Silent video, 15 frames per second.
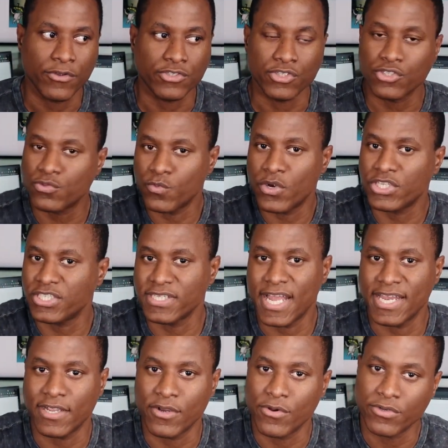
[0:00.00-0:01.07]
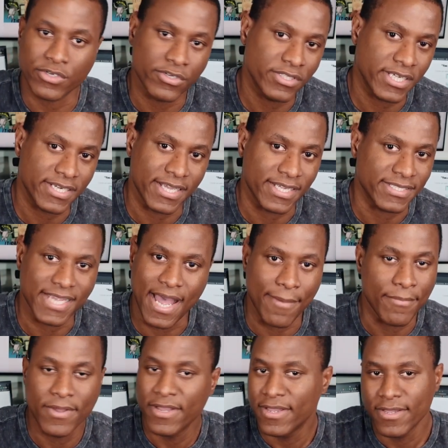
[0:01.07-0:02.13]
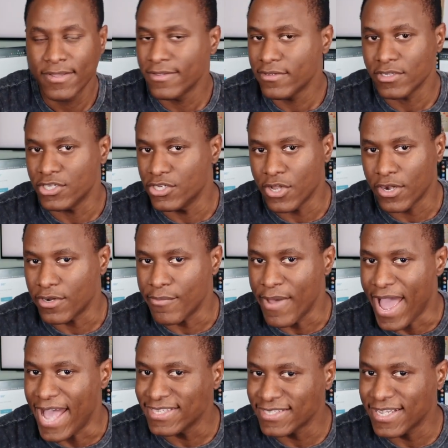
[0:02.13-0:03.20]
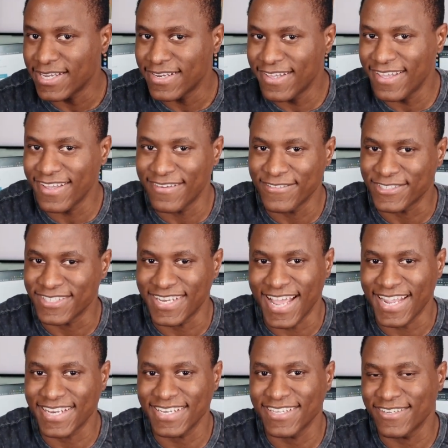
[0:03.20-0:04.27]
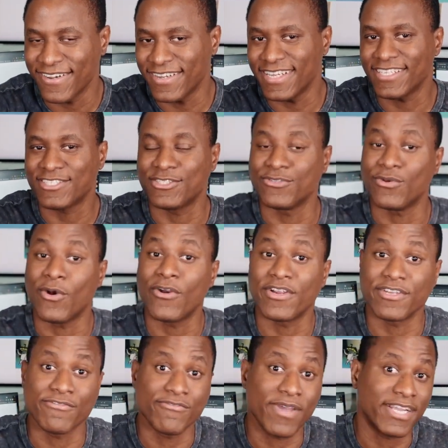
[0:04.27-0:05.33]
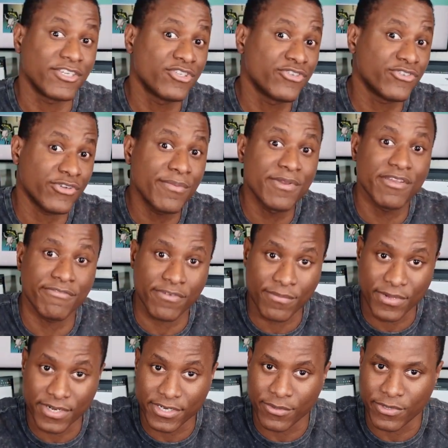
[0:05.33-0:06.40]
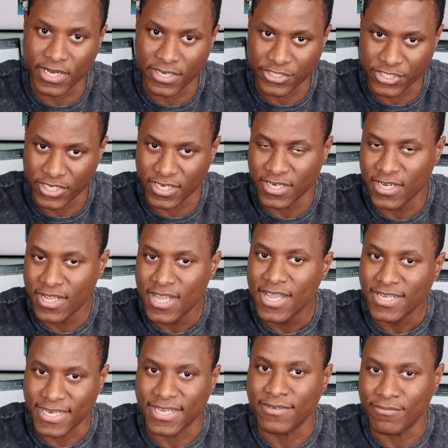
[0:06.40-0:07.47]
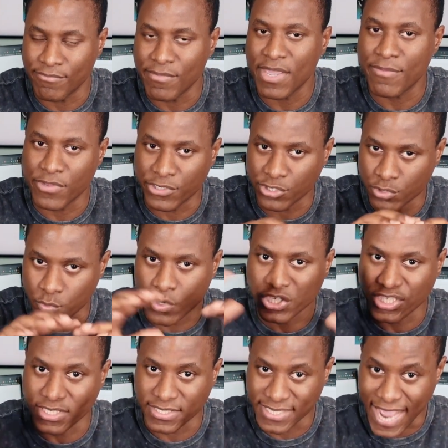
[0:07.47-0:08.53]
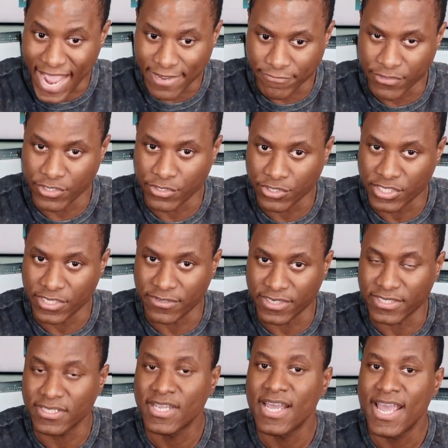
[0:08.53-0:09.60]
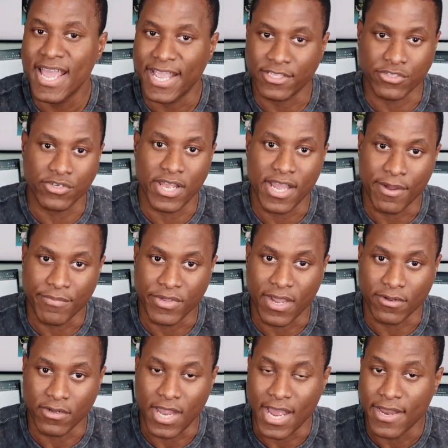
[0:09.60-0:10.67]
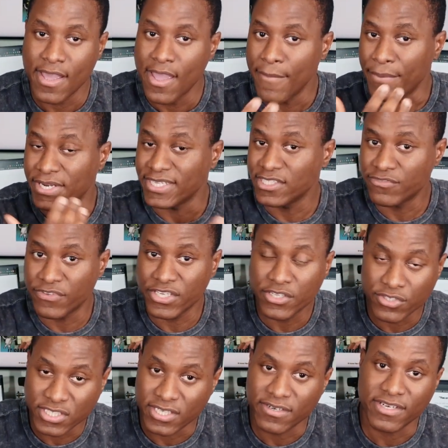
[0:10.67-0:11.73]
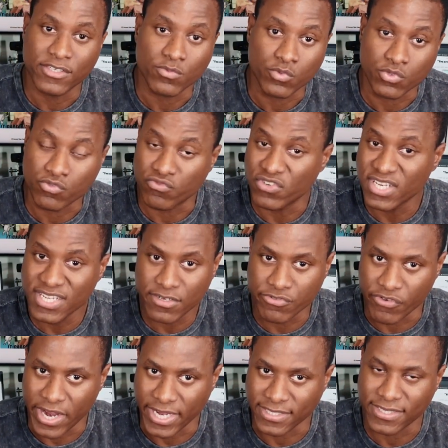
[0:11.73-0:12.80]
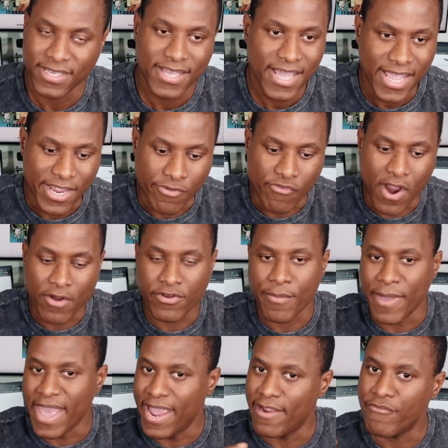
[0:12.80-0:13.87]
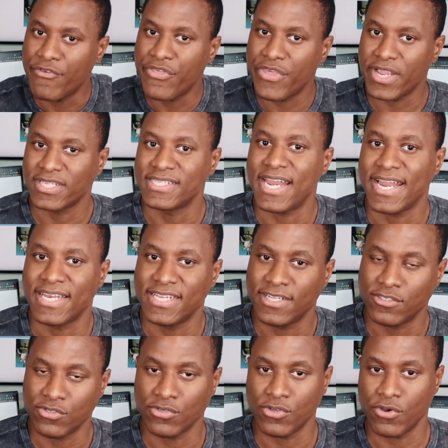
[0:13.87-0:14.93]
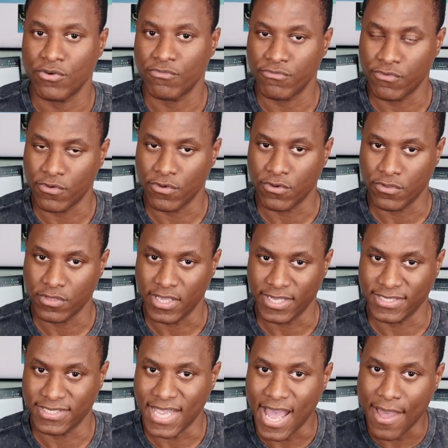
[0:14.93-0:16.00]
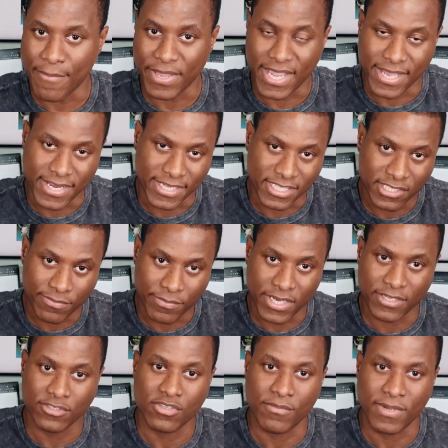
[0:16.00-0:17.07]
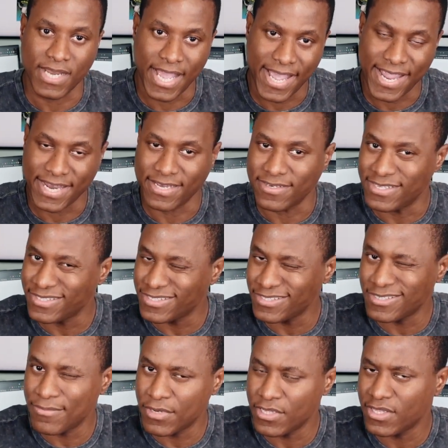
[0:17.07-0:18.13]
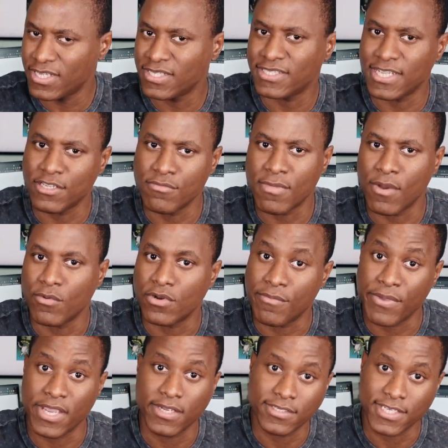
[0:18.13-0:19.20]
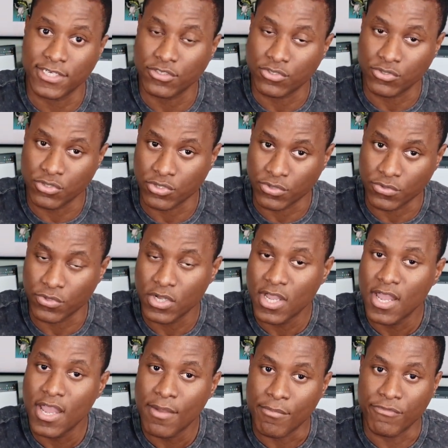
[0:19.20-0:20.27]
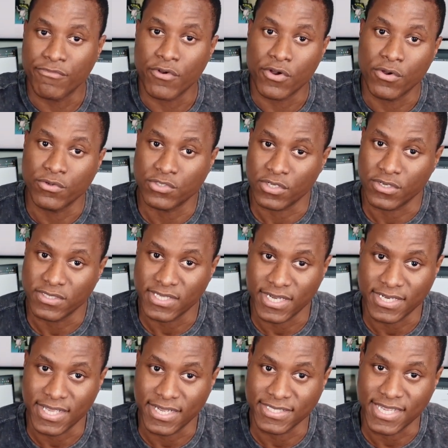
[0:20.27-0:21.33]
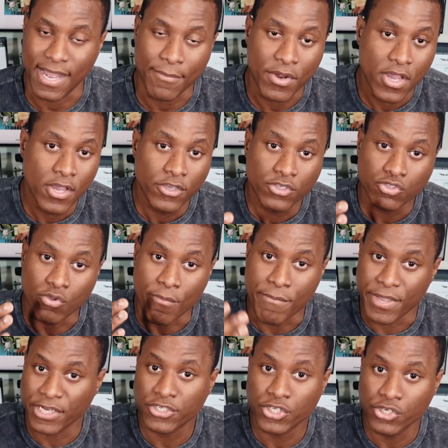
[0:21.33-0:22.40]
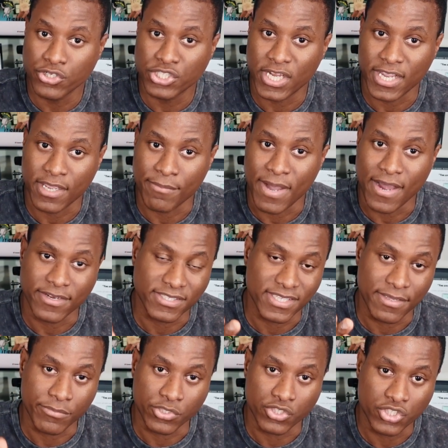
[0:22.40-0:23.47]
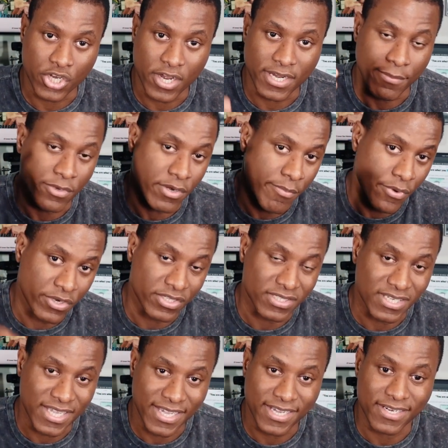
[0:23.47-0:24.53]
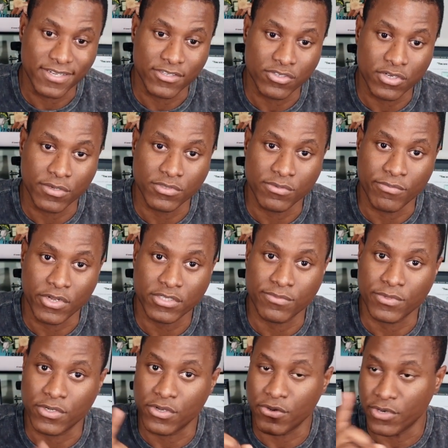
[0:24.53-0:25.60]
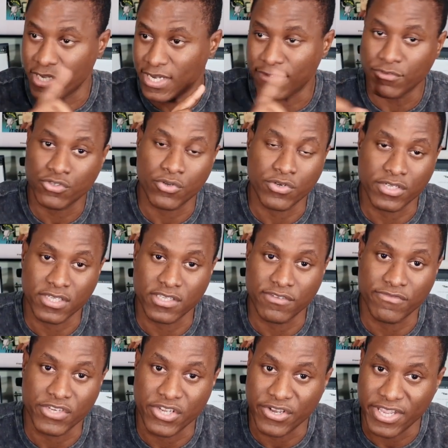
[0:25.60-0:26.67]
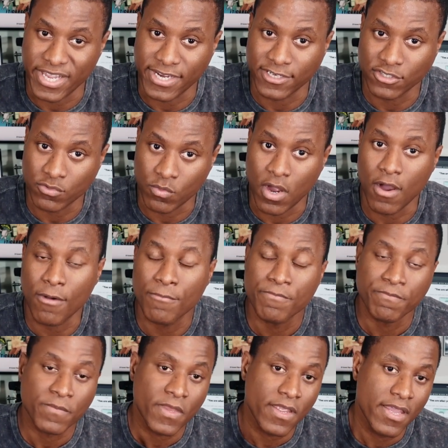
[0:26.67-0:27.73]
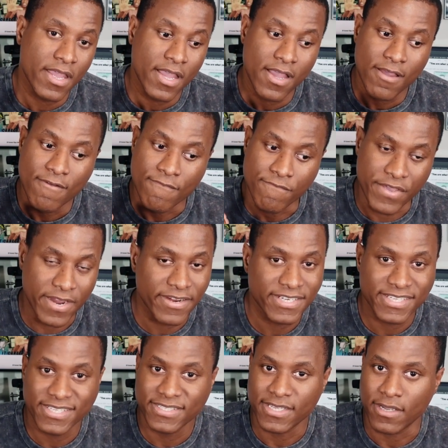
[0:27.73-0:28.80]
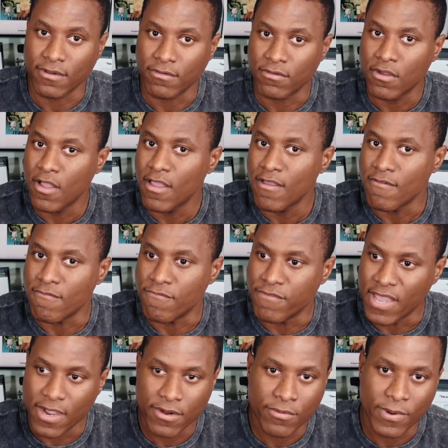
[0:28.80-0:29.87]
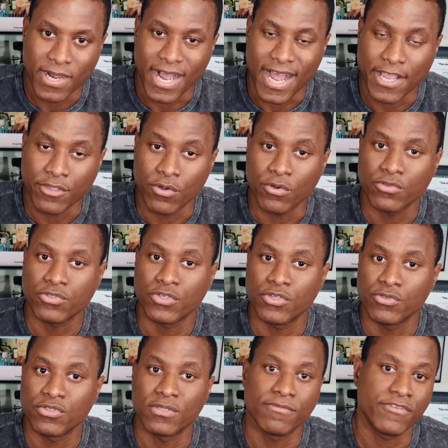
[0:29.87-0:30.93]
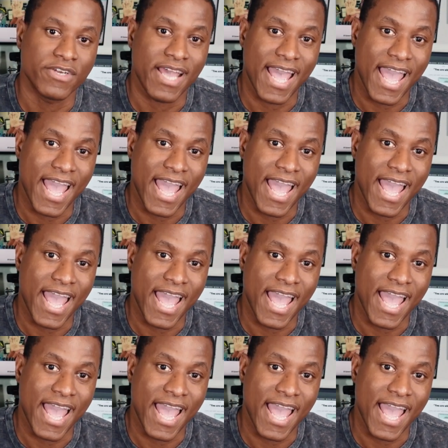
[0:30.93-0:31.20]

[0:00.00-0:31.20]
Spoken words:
just watching that and going to go take the exam, you're not going to pass it, most likely, not unless you're already extremely familiar with Azure. Then maybe just watching that video series is going to help you out a lot. But his video series was really great. It rounded up everything that I needed to know for the exam. It kind of explained to me like, hey, these are some of the things that you might want to pay attention to before going to go take the exam. So make sure you check him out. His name is John. I'm going to put his link in the description box below, and I've showed his video here as well. Very detailed. Very well. I also use them for the